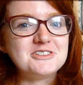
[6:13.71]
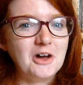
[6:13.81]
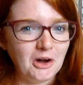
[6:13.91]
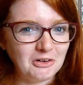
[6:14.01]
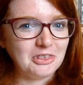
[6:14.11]

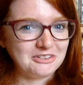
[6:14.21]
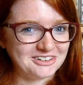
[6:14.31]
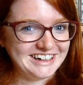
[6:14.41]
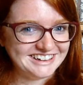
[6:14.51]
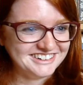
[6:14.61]
so
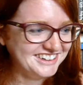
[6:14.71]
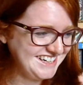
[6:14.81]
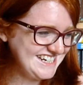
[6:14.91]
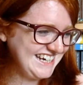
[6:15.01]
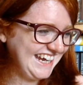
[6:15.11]
thrilled.
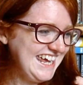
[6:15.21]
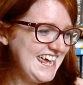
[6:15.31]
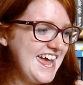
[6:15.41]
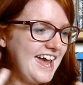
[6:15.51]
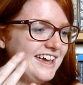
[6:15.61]

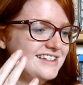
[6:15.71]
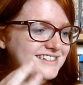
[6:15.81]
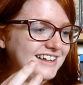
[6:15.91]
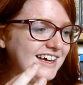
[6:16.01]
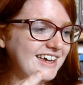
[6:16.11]
It's
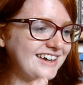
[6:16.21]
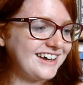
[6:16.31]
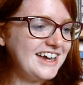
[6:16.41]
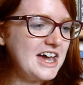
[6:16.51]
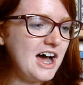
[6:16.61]
like,
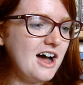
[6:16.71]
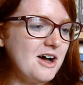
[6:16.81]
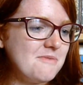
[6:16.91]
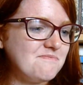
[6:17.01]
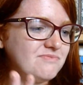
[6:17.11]

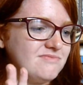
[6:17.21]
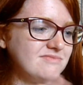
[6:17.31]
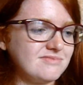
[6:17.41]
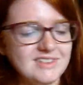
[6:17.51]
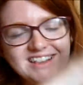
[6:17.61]
um...